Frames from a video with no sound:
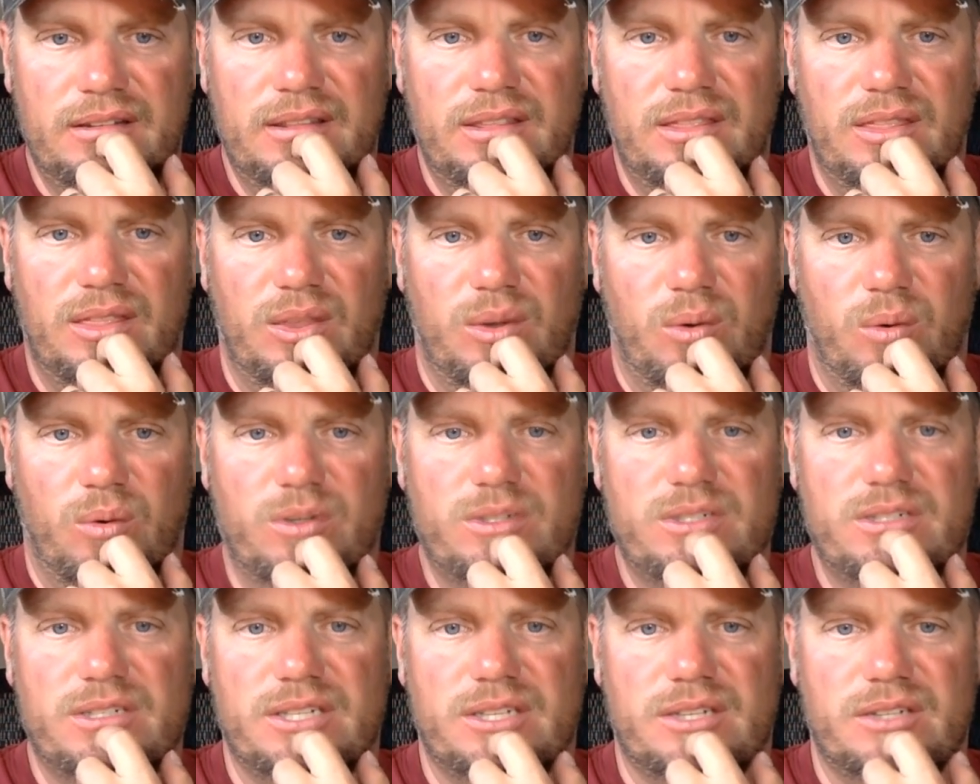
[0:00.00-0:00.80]
The
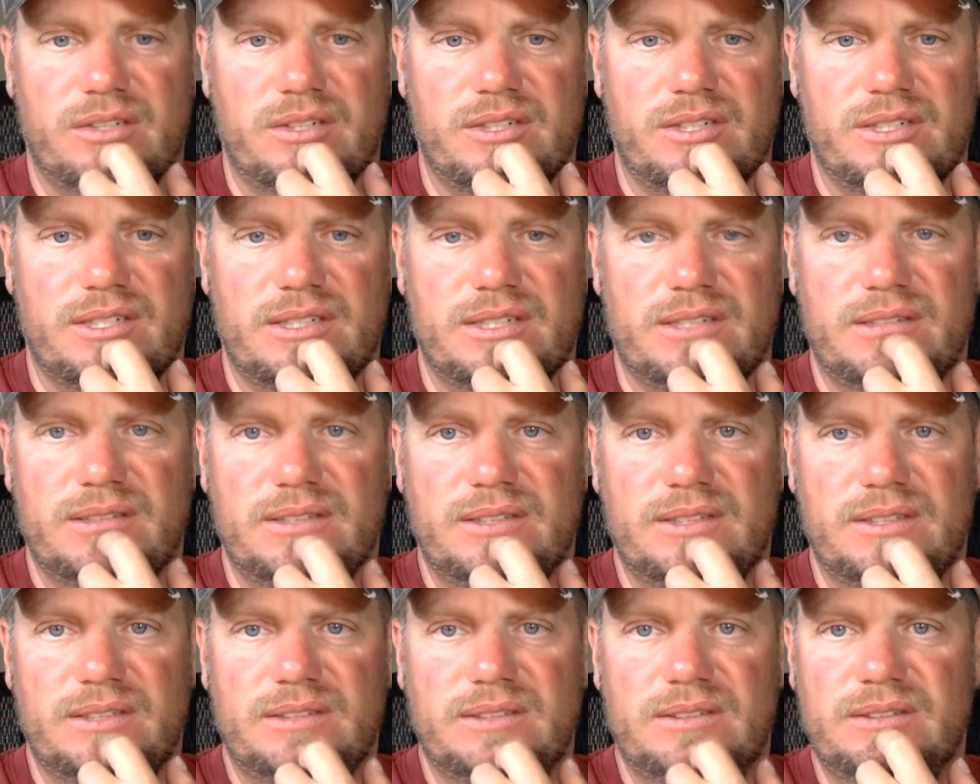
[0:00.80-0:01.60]
orange is interesting.
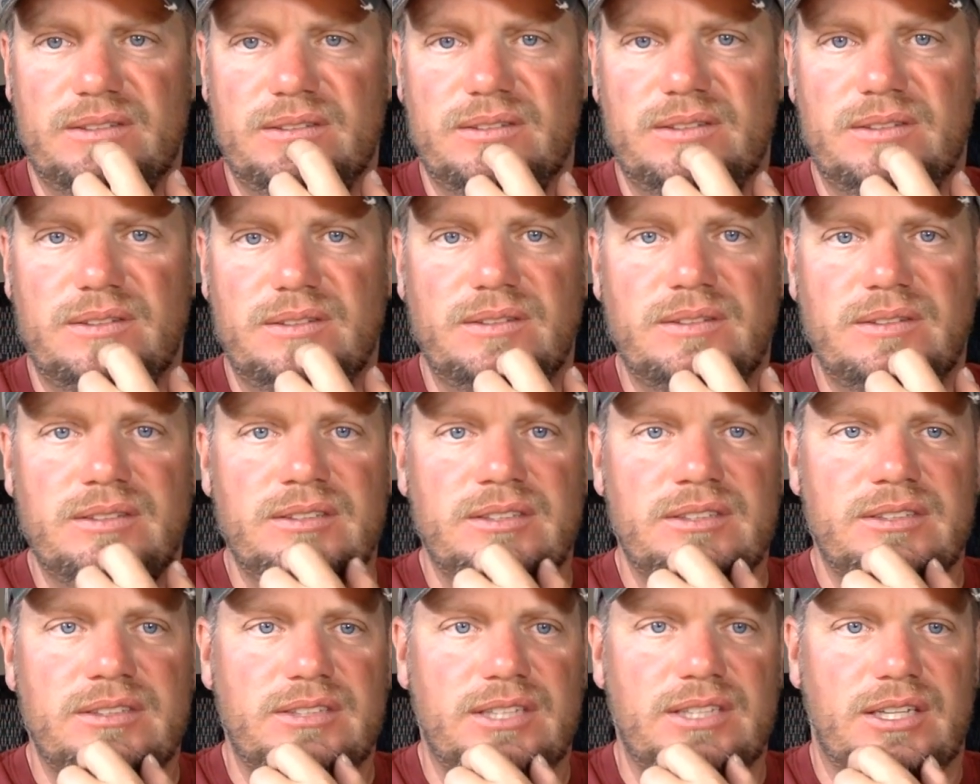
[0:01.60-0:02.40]

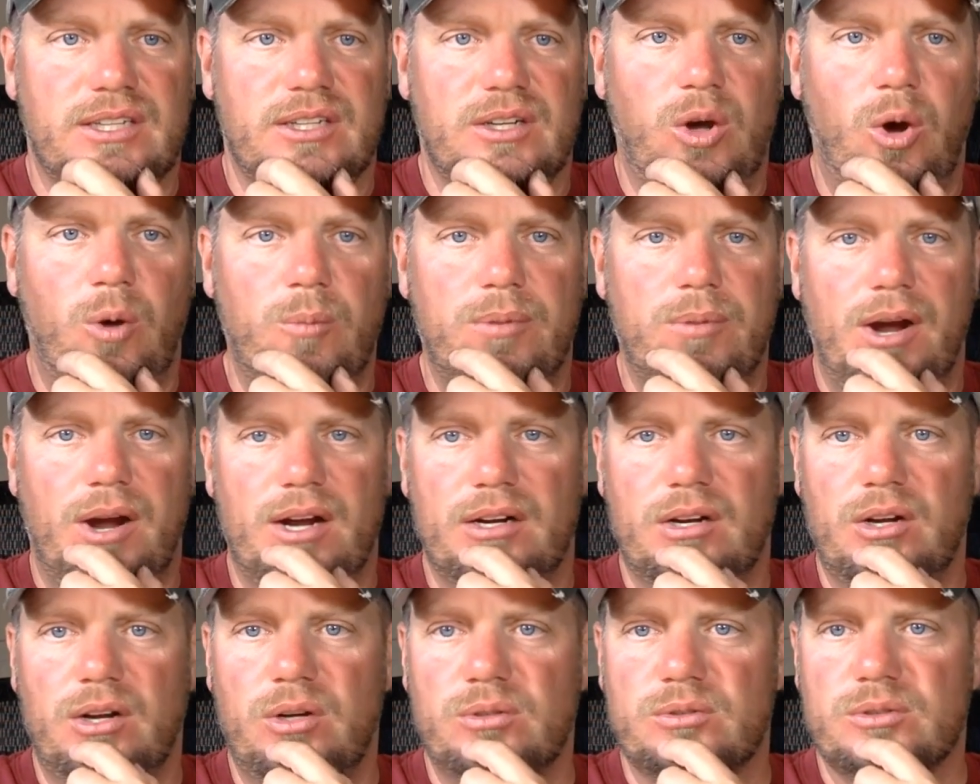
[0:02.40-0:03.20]
It's like, go
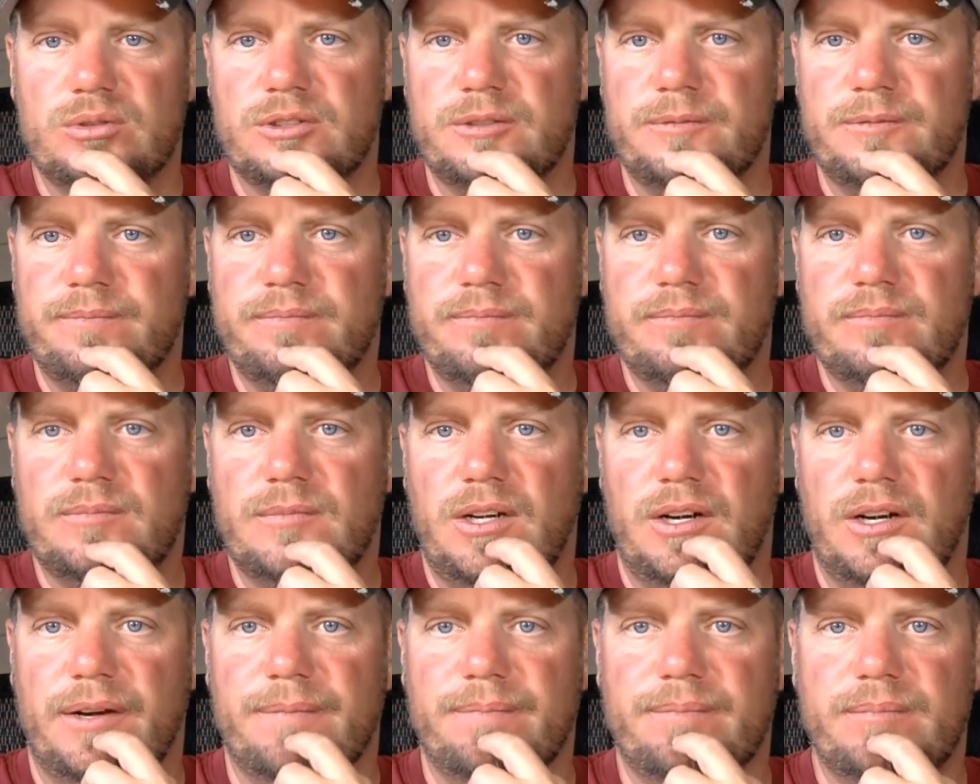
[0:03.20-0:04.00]
Broncos!
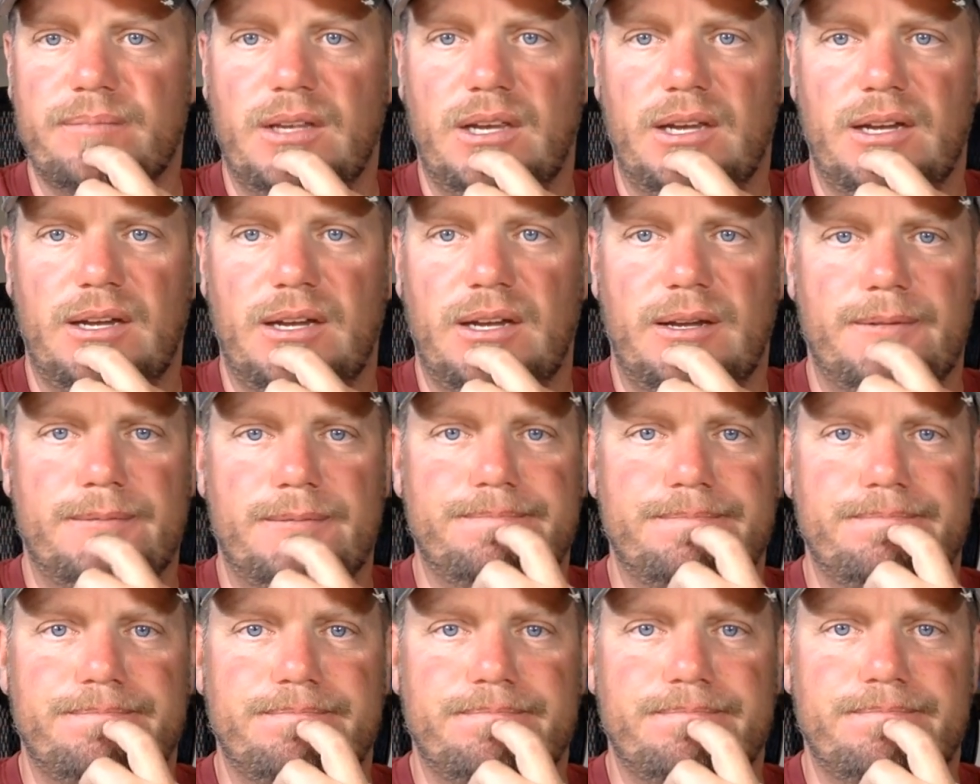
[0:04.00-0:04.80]
All
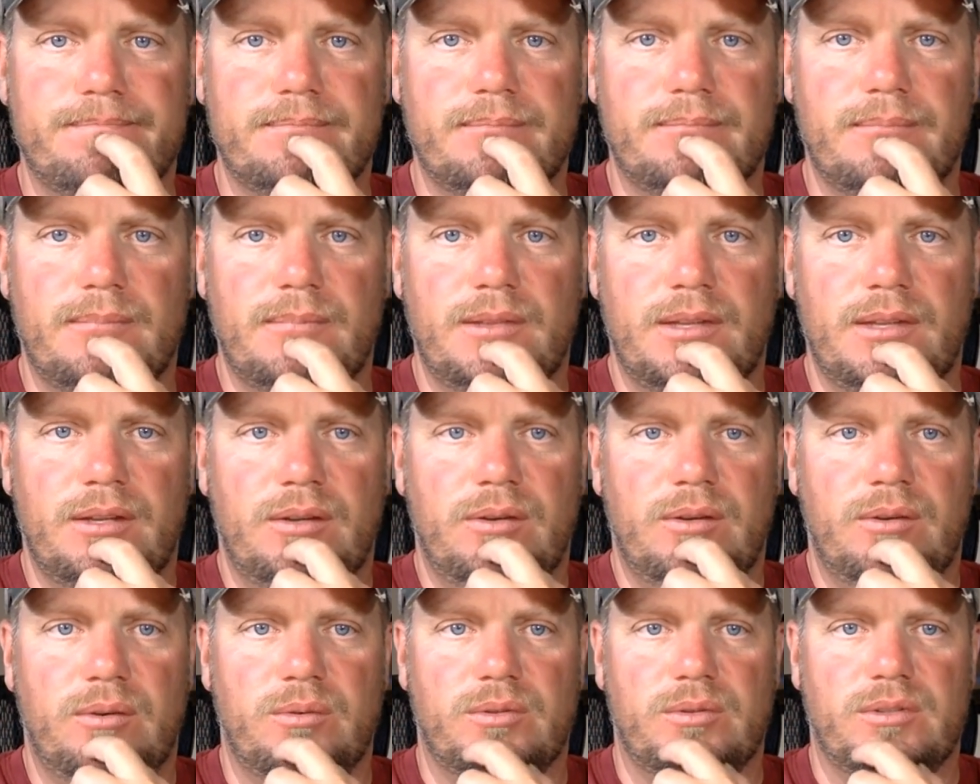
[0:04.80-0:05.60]
right.
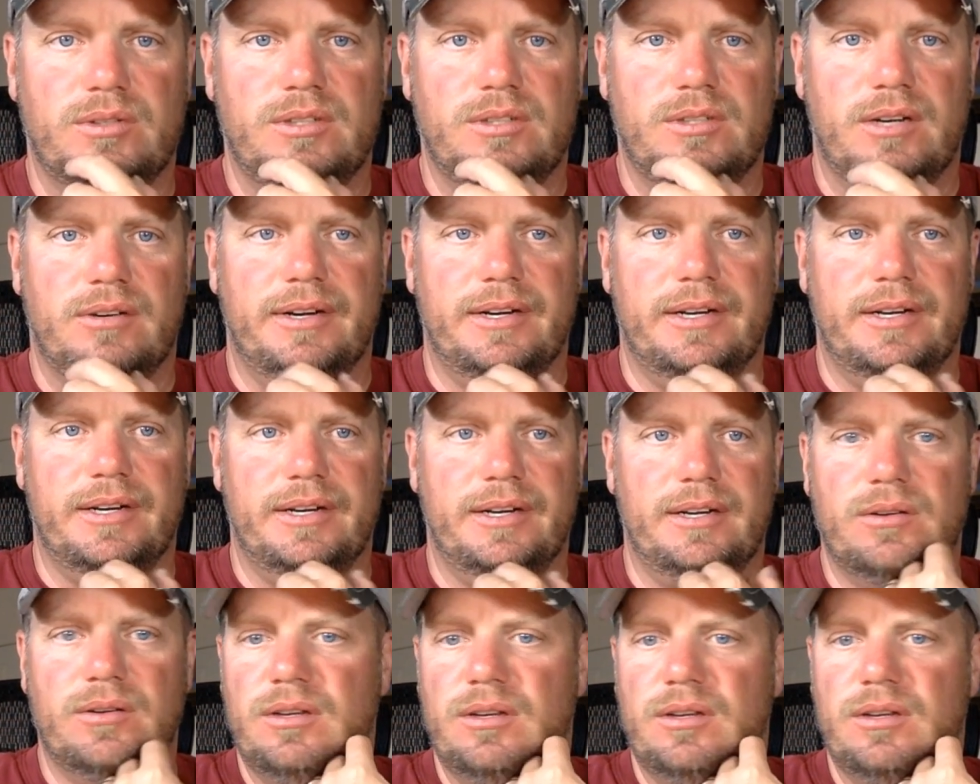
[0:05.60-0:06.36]
We suck right now.